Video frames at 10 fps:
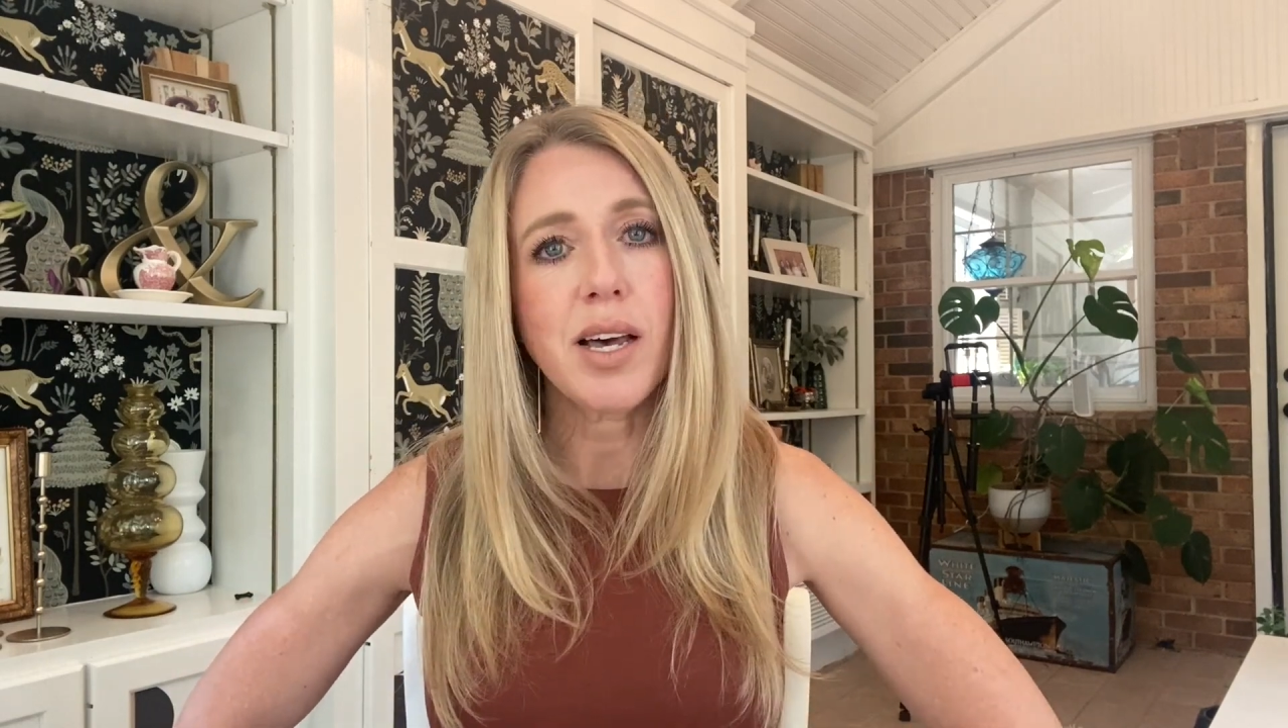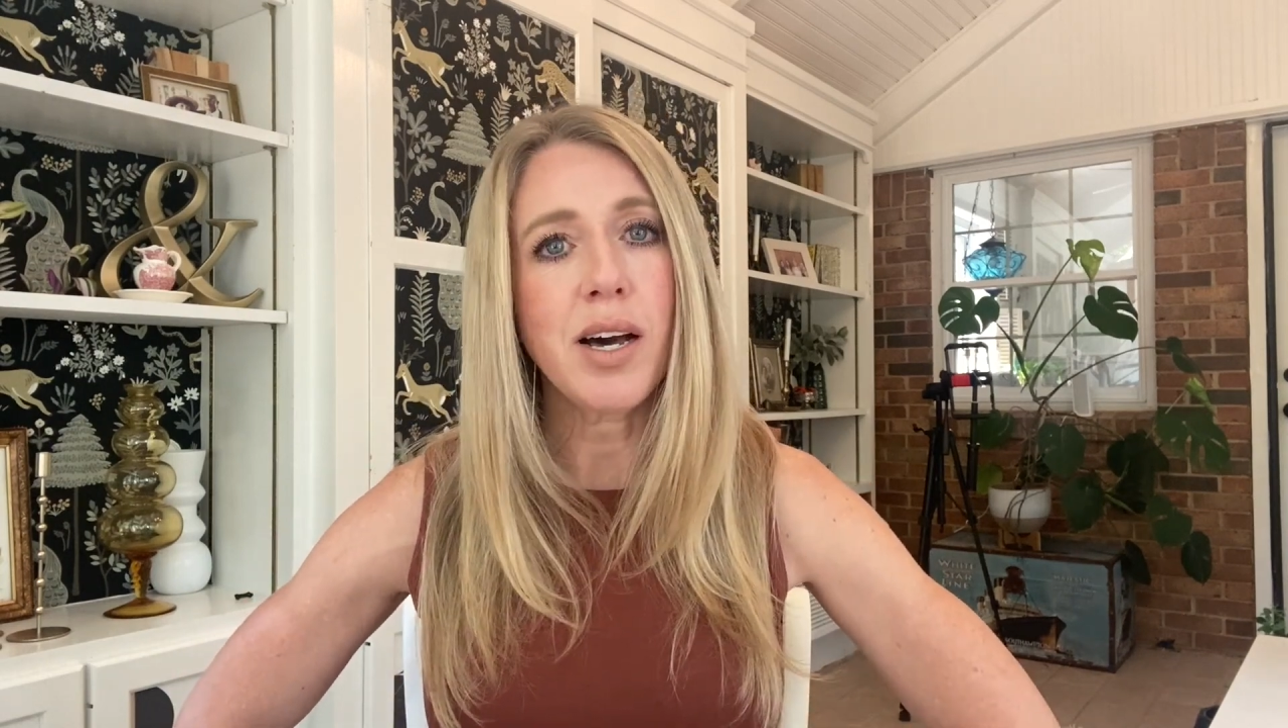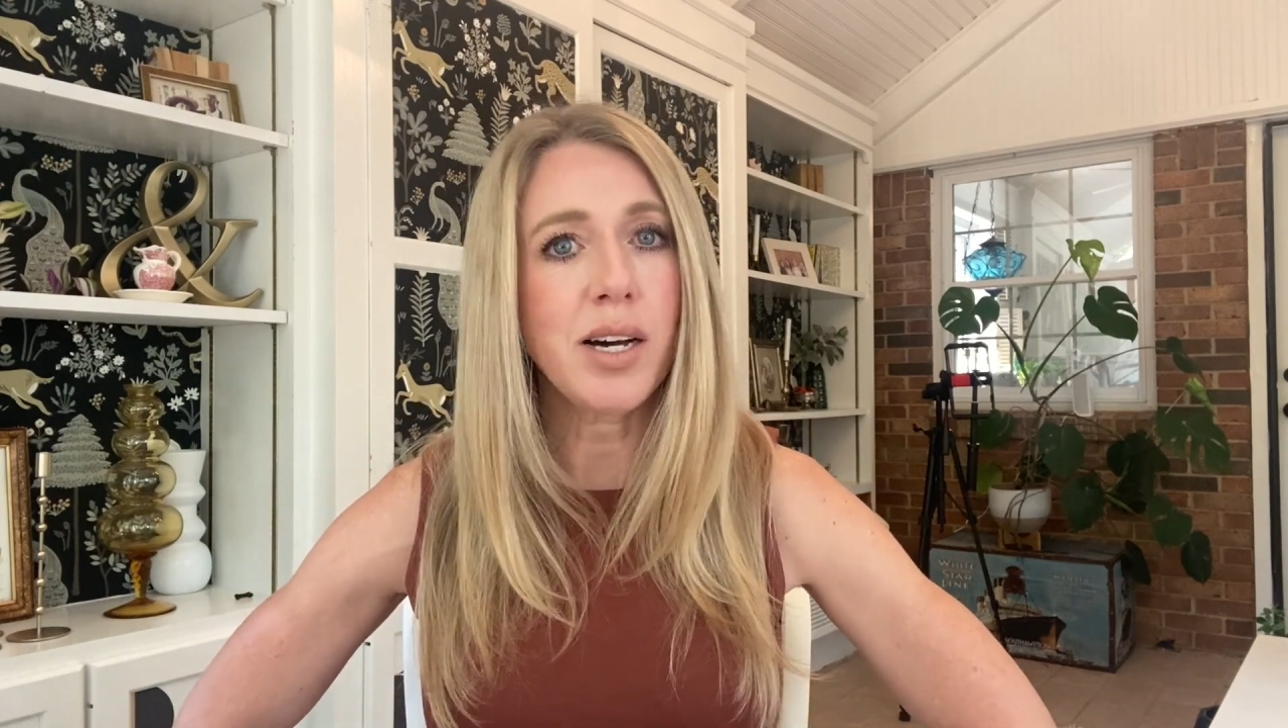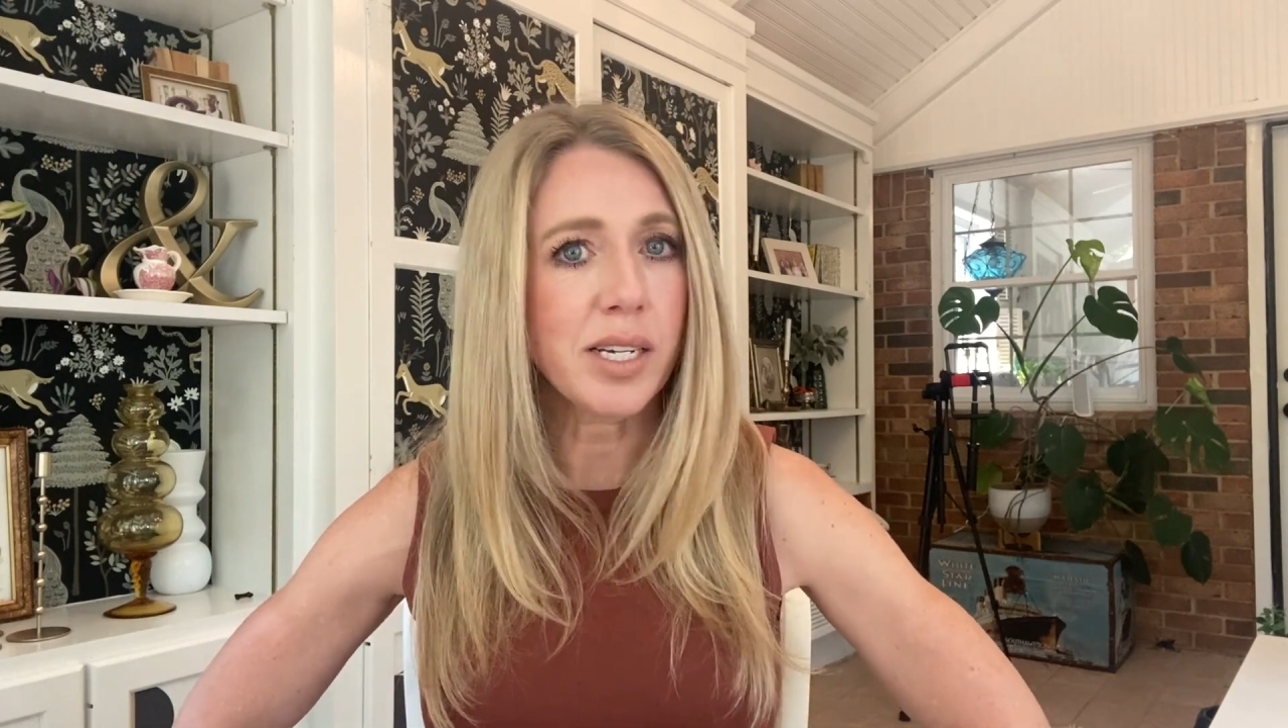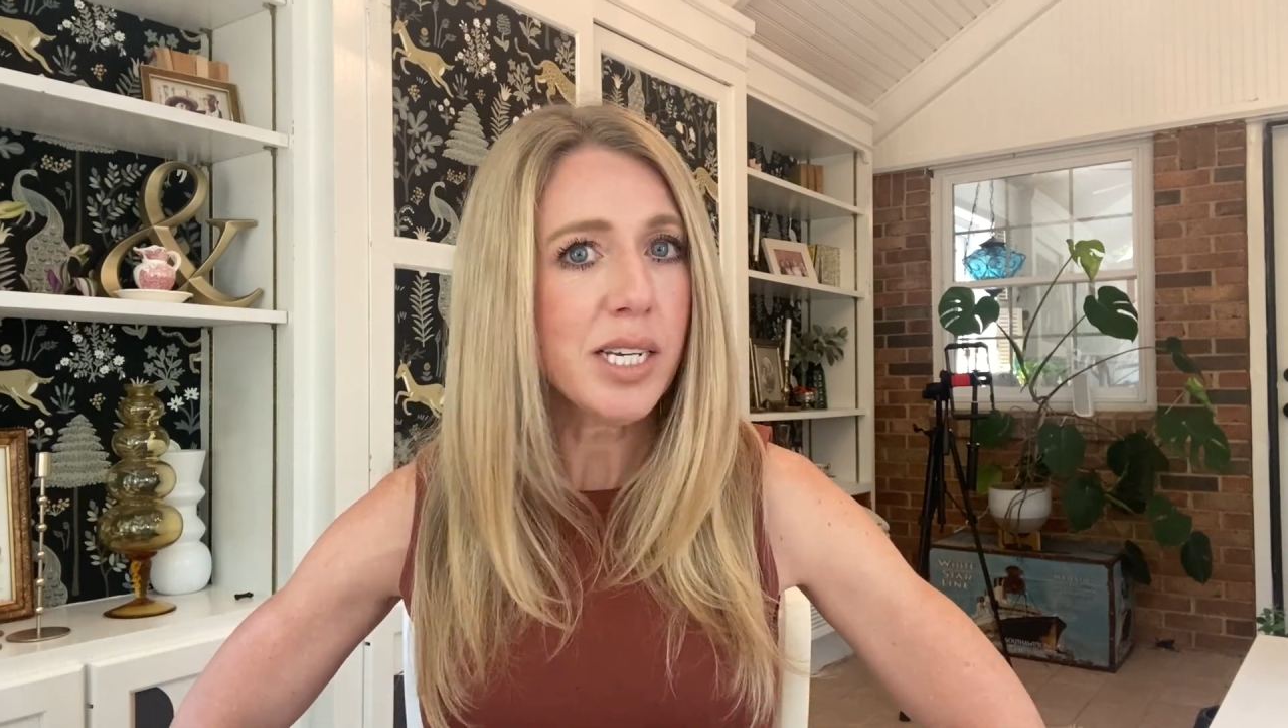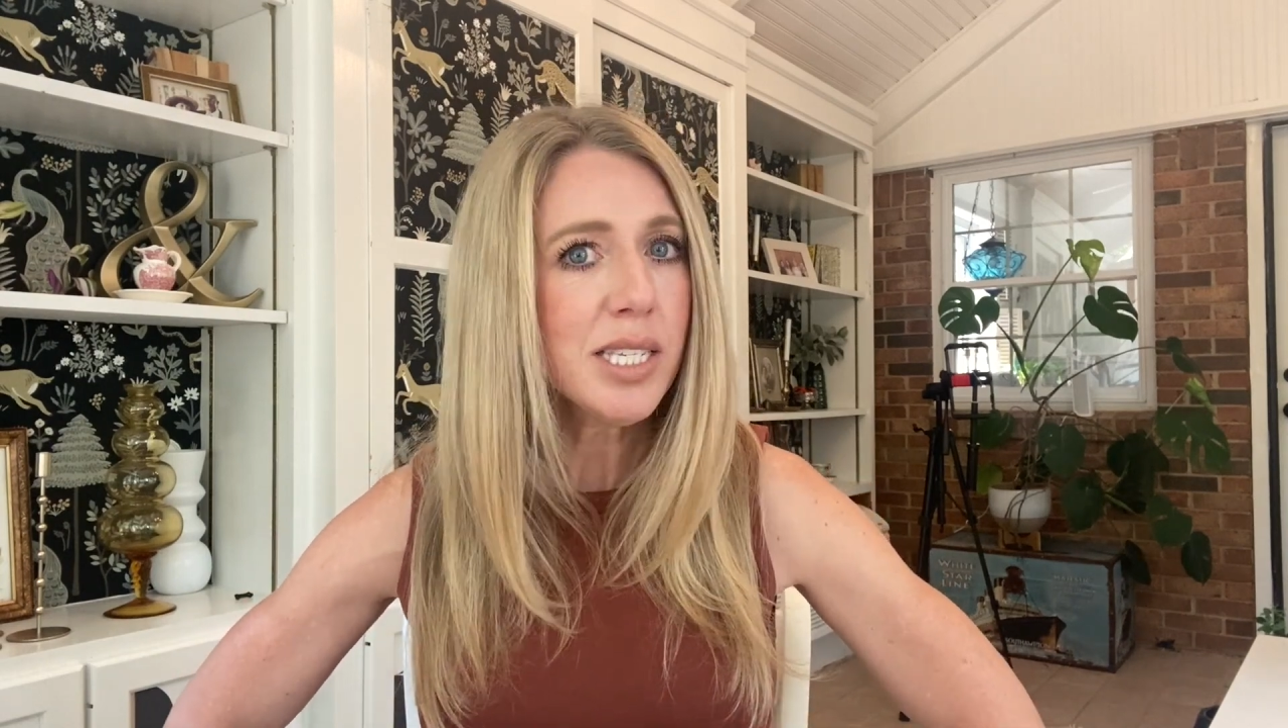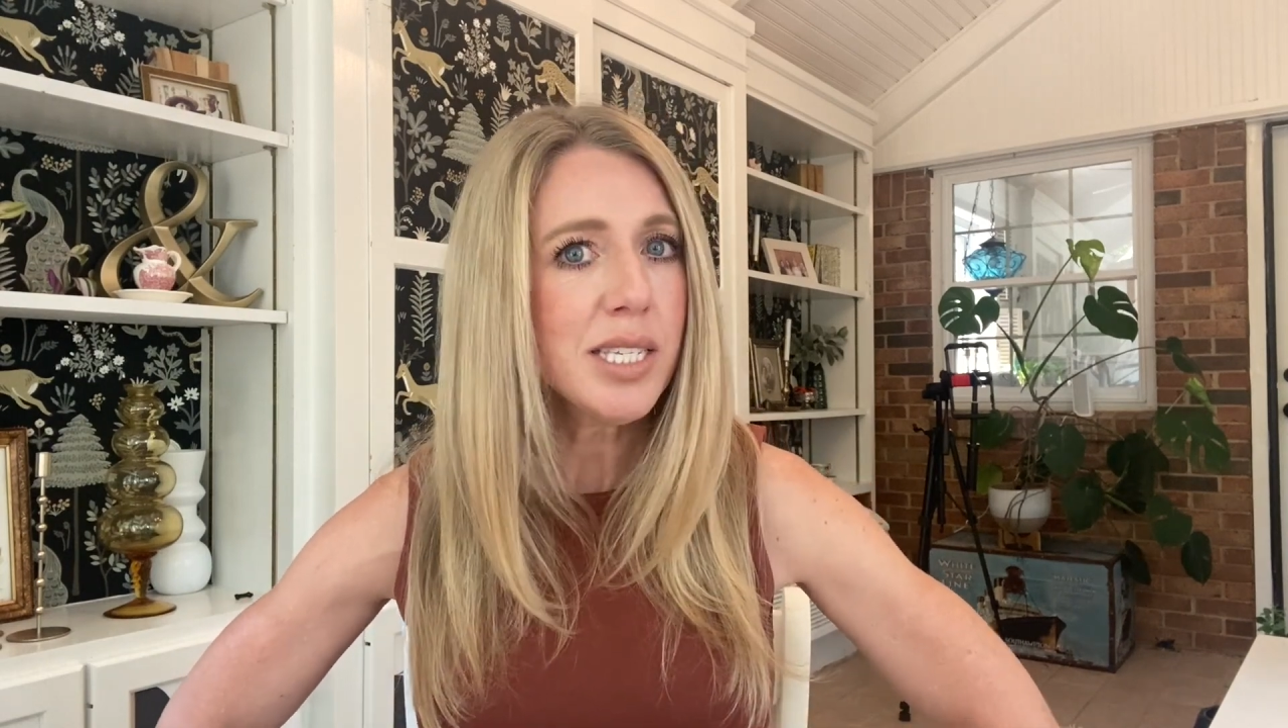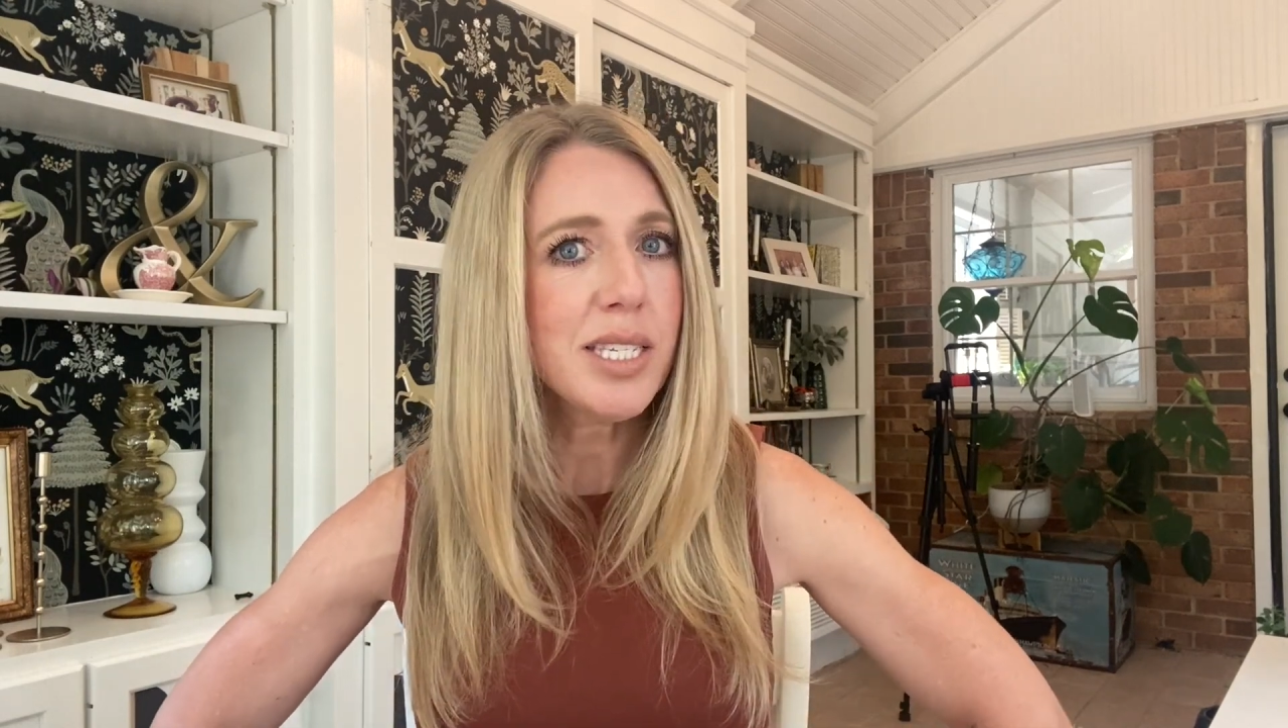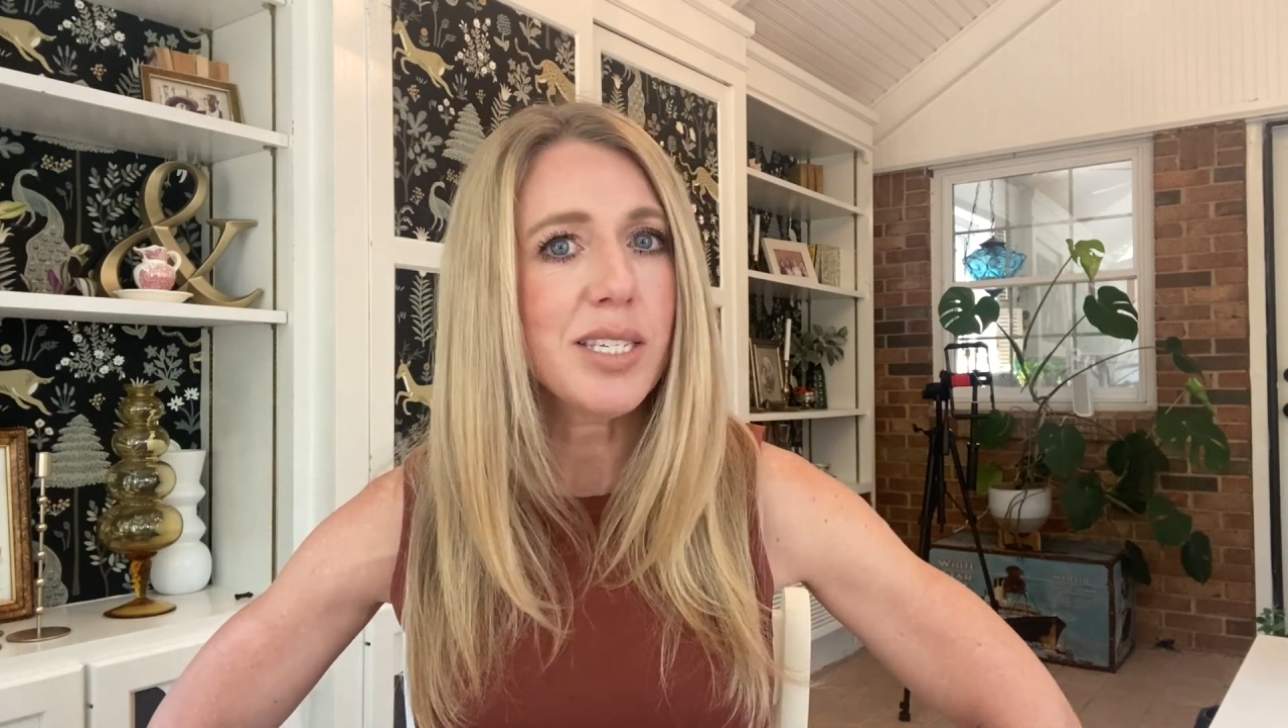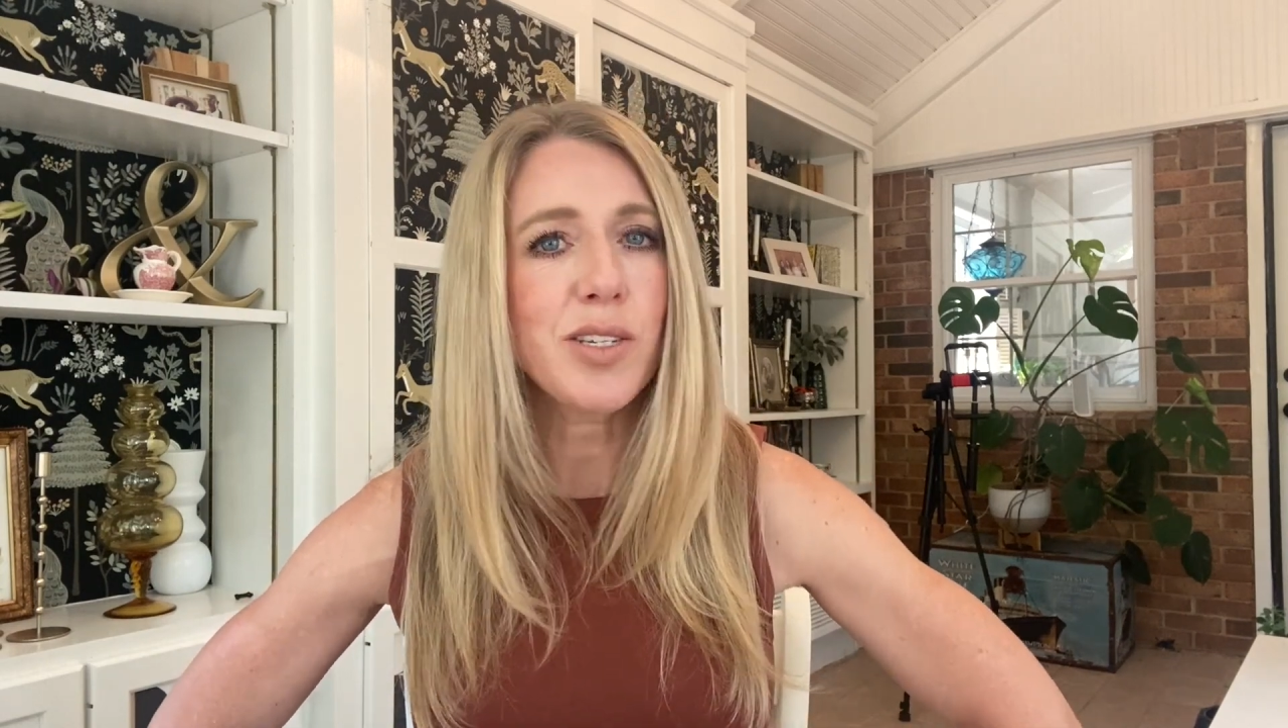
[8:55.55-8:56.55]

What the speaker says: August.